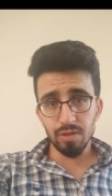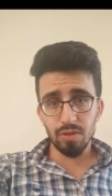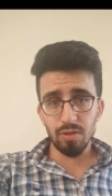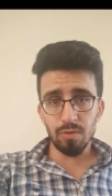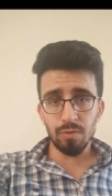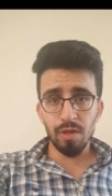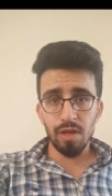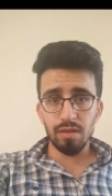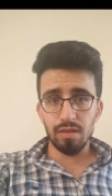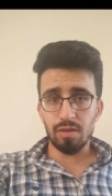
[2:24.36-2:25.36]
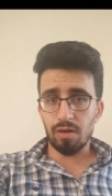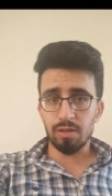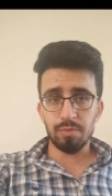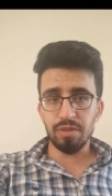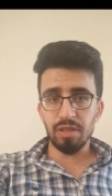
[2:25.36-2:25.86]
So this
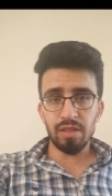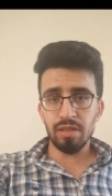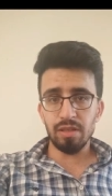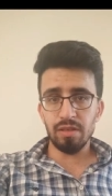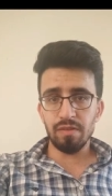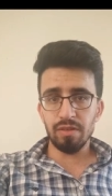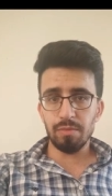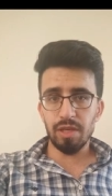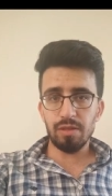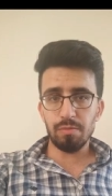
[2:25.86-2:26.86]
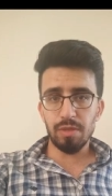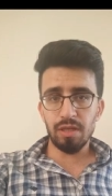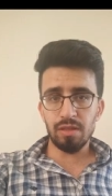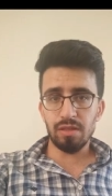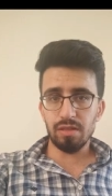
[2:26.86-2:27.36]
heartbreaking even made
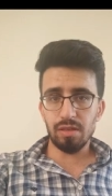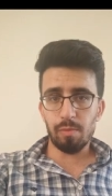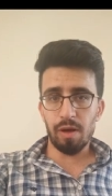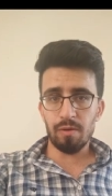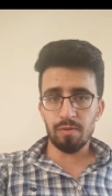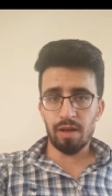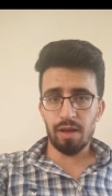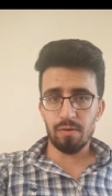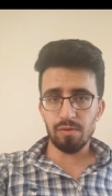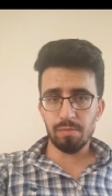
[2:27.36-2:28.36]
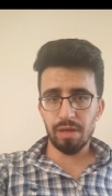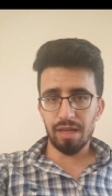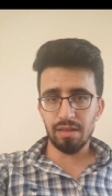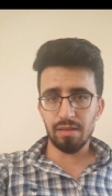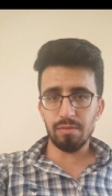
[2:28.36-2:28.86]
me think about how the
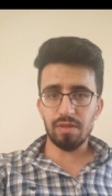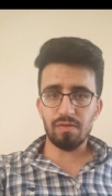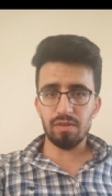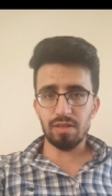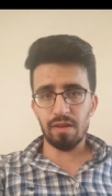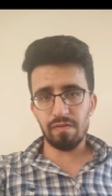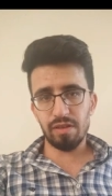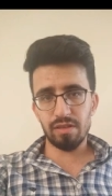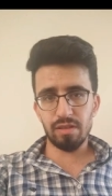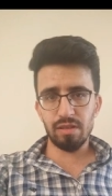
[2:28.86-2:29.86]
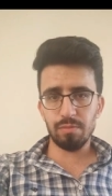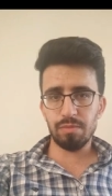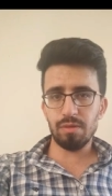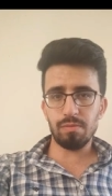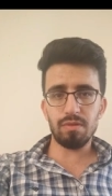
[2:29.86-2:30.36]
pandemic was affecting
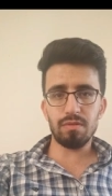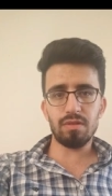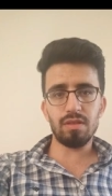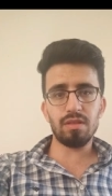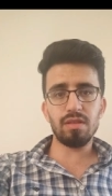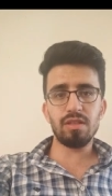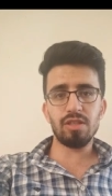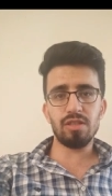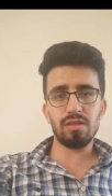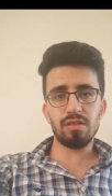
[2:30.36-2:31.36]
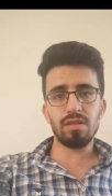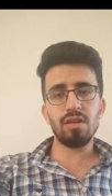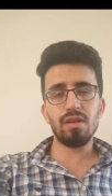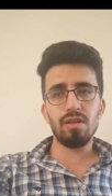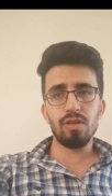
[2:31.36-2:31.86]
people's decisions
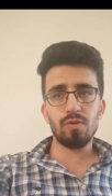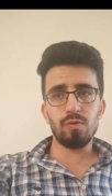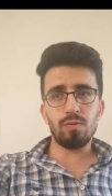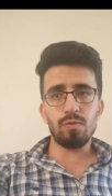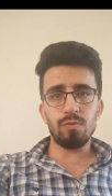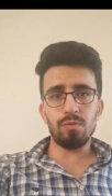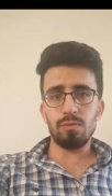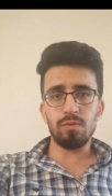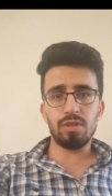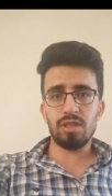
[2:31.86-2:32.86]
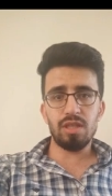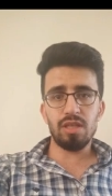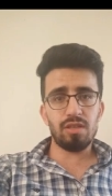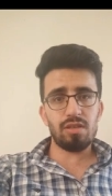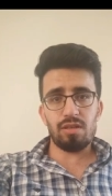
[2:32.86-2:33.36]
to
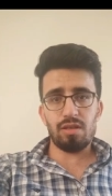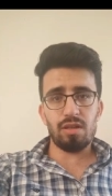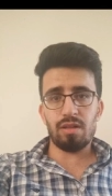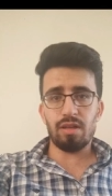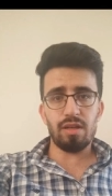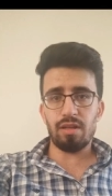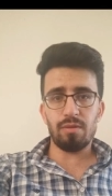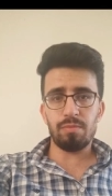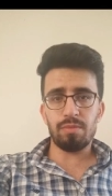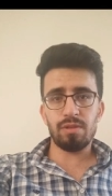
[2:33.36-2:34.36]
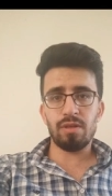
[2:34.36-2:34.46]
seek help